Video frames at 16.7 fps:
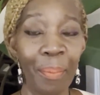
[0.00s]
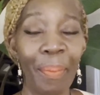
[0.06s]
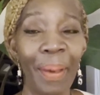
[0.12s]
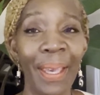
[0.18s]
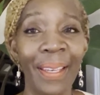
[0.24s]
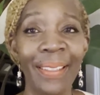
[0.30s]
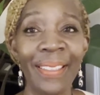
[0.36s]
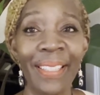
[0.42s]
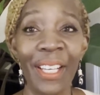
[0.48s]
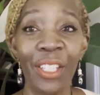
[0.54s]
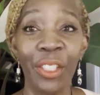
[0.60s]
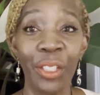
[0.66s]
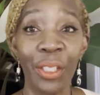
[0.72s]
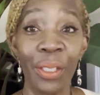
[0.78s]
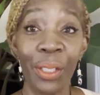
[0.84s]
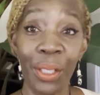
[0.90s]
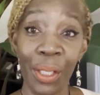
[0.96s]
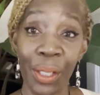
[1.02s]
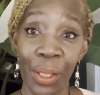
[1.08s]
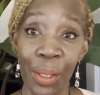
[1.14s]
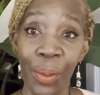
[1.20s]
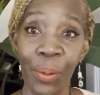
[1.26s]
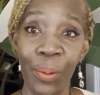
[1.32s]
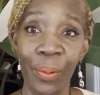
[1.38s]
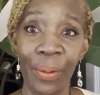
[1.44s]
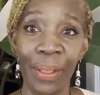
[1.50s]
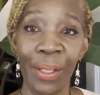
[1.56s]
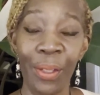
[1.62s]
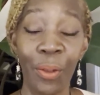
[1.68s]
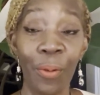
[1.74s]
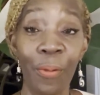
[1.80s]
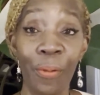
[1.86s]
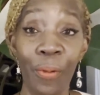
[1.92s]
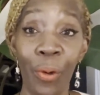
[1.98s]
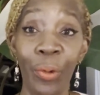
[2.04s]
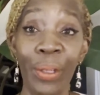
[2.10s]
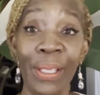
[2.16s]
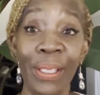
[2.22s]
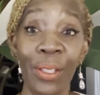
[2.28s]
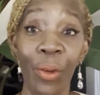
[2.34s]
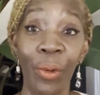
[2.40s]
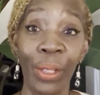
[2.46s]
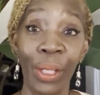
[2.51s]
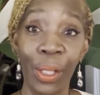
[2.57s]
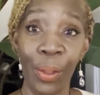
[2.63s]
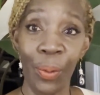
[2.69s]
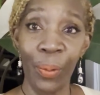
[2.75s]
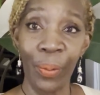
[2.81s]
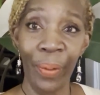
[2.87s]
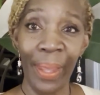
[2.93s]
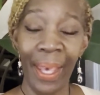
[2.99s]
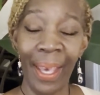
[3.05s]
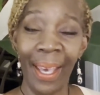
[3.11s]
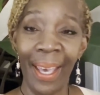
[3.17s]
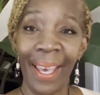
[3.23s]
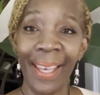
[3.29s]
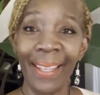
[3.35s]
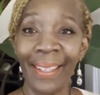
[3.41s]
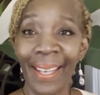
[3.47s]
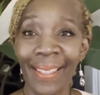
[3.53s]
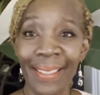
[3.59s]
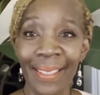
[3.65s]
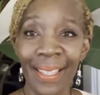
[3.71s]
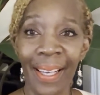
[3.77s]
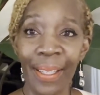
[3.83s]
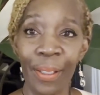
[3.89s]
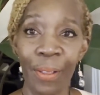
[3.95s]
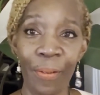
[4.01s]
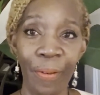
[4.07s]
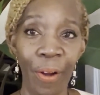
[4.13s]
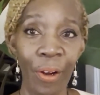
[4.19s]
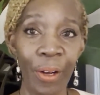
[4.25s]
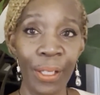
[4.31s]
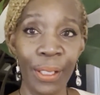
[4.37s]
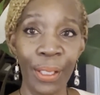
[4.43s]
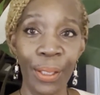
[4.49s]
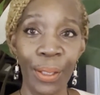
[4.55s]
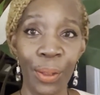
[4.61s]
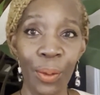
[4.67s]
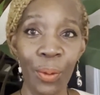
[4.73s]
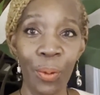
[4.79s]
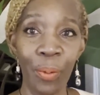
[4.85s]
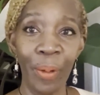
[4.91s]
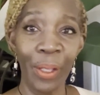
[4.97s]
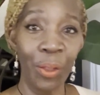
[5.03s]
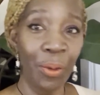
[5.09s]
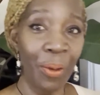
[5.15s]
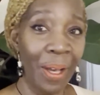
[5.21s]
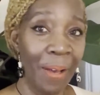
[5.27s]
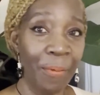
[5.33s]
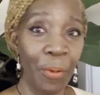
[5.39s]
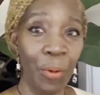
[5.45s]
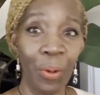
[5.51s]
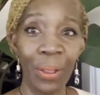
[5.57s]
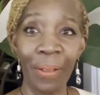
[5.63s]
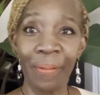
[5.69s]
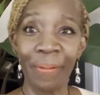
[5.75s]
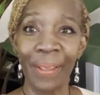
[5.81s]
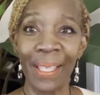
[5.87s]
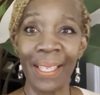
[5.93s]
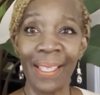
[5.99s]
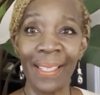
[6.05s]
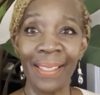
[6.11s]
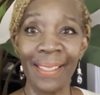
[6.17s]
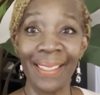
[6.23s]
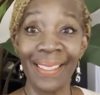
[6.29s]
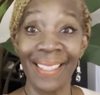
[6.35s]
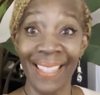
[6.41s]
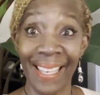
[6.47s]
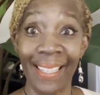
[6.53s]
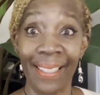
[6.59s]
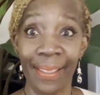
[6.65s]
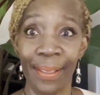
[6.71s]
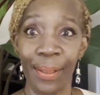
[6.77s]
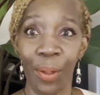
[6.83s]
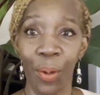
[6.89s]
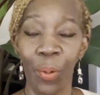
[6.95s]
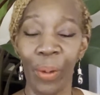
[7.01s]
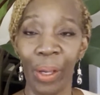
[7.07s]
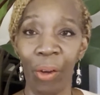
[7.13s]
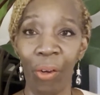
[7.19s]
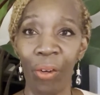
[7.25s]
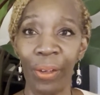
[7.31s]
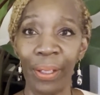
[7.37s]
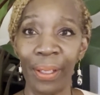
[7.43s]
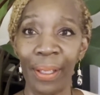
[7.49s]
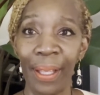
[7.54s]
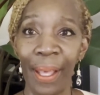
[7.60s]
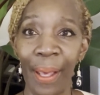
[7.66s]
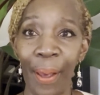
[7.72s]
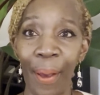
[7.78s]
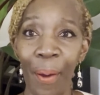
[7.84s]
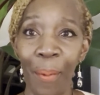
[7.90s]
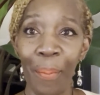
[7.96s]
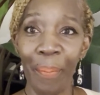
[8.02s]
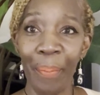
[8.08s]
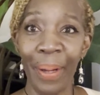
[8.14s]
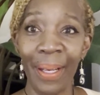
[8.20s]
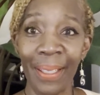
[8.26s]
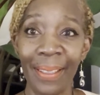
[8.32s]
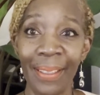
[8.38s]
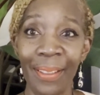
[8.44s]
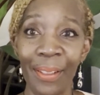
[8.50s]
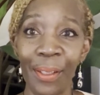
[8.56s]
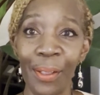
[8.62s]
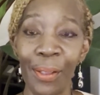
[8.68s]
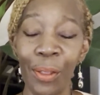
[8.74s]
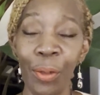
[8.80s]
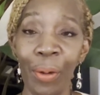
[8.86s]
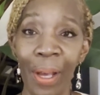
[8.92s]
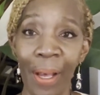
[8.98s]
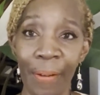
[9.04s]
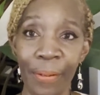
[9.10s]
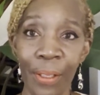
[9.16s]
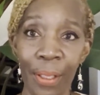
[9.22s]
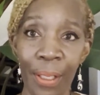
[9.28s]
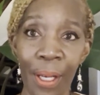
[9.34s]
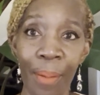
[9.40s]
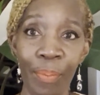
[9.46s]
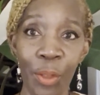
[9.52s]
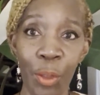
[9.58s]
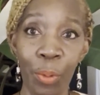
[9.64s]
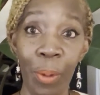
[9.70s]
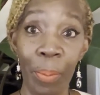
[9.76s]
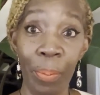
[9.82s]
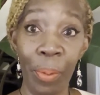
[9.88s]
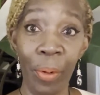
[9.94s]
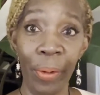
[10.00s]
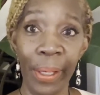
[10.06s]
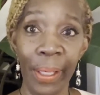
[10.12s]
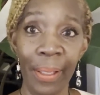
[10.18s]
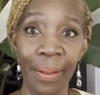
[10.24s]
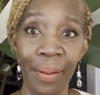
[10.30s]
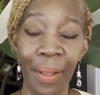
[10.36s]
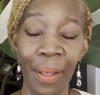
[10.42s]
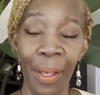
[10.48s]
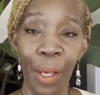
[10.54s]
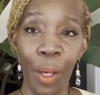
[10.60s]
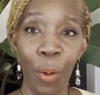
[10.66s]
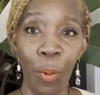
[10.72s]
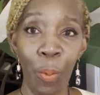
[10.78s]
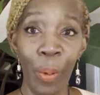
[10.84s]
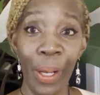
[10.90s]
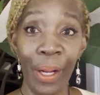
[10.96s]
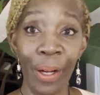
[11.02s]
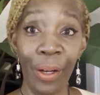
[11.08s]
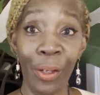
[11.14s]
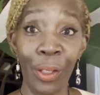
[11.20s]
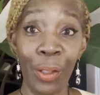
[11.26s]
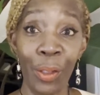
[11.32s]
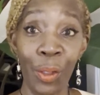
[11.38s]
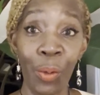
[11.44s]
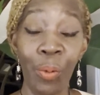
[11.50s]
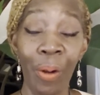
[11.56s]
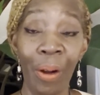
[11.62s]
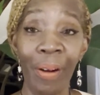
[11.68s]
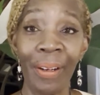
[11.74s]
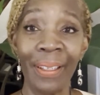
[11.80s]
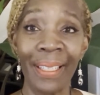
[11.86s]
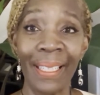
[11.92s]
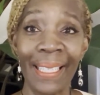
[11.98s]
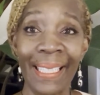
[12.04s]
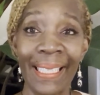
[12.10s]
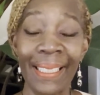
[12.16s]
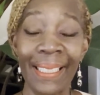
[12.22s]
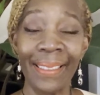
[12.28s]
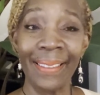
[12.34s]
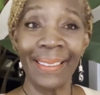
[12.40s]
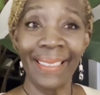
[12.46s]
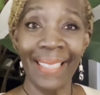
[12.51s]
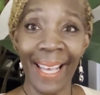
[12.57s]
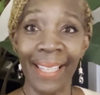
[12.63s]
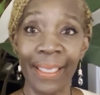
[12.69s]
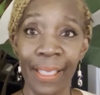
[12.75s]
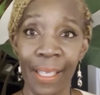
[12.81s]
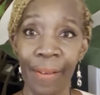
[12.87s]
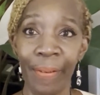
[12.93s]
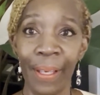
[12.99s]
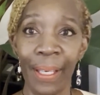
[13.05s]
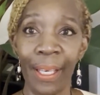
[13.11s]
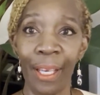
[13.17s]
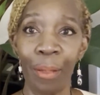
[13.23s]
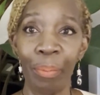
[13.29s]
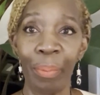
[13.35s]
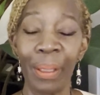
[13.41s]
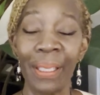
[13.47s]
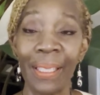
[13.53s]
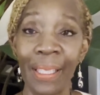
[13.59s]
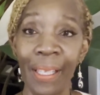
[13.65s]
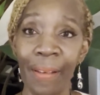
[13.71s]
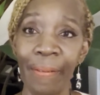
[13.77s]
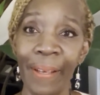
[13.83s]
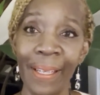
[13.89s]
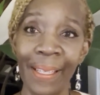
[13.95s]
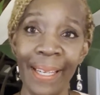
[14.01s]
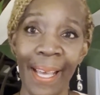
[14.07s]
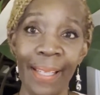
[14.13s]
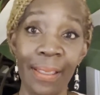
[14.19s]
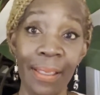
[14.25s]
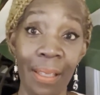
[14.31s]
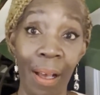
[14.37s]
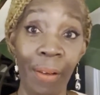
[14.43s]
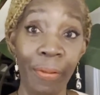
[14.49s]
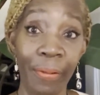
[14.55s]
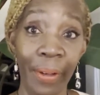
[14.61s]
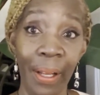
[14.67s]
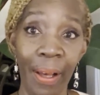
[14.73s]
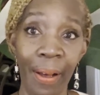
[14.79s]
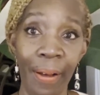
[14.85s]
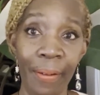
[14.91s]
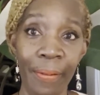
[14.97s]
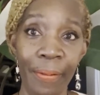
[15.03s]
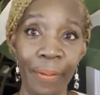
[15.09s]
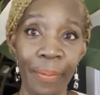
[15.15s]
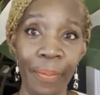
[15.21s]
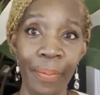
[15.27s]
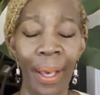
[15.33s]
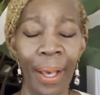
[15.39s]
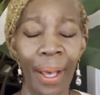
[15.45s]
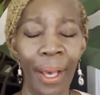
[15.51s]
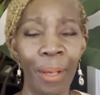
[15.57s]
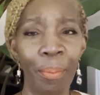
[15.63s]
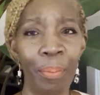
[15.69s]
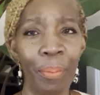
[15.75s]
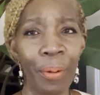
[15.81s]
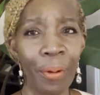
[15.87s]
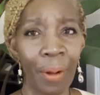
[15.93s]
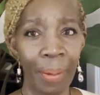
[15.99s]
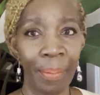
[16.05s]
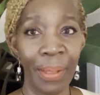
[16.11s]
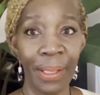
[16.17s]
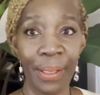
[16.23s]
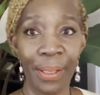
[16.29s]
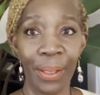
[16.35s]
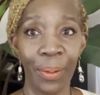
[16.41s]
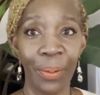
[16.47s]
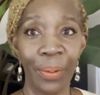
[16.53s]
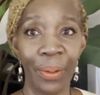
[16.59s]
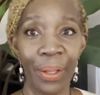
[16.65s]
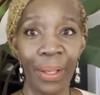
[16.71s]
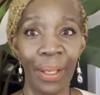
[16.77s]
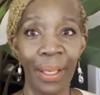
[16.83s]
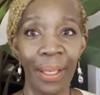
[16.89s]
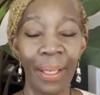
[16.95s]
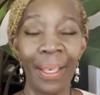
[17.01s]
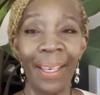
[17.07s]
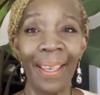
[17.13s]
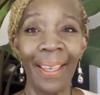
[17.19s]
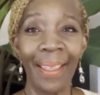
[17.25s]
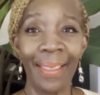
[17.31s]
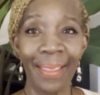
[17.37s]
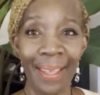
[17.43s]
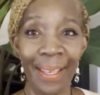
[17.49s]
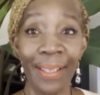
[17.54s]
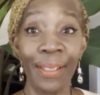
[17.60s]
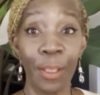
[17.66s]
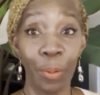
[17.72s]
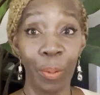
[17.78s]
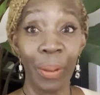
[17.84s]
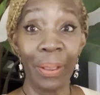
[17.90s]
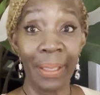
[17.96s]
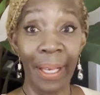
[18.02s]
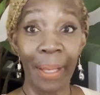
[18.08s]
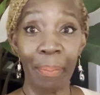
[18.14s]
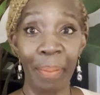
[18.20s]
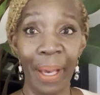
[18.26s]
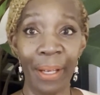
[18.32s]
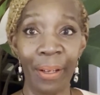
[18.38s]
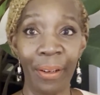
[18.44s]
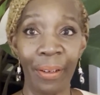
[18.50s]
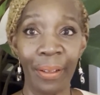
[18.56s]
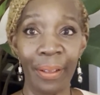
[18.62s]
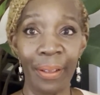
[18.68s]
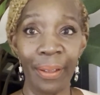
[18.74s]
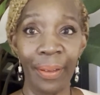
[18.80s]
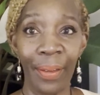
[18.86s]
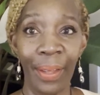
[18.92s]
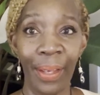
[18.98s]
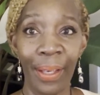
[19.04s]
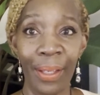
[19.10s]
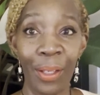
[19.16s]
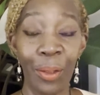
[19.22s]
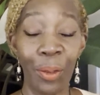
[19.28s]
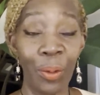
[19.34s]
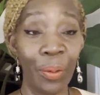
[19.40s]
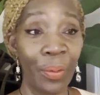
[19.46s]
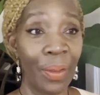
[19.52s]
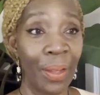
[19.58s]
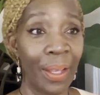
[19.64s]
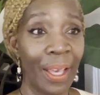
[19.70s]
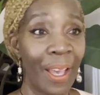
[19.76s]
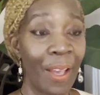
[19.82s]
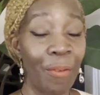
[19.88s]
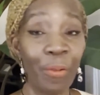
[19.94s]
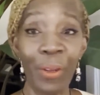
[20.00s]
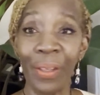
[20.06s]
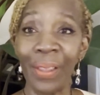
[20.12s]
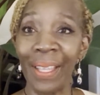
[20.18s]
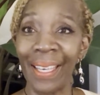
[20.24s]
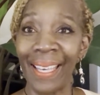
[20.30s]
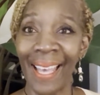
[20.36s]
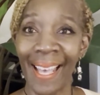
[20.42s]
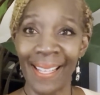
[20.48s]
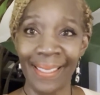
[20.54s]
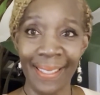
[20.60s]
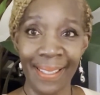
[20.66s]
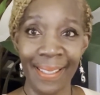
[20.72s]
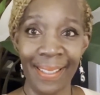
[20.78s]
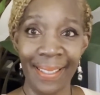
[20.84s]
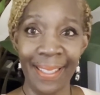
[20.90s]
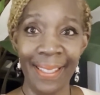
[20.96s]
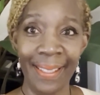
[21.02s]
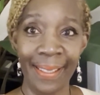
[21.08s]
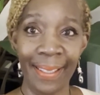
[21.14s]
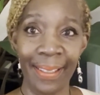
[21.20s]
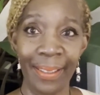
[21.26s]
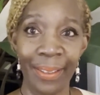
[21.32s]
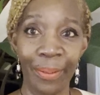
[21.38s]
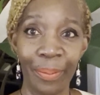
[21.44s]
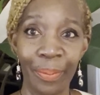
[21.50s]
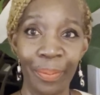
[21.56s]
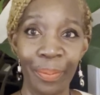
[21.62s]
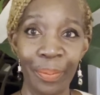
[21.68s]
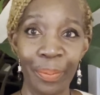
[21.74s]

pay attention to you, you know, focus on you. And that's kind of hard to do when you have all of these things going on. But you have to come to a point where you are not giving in, but giving that tough love. I promise you, things will get better. You know, everything has its season.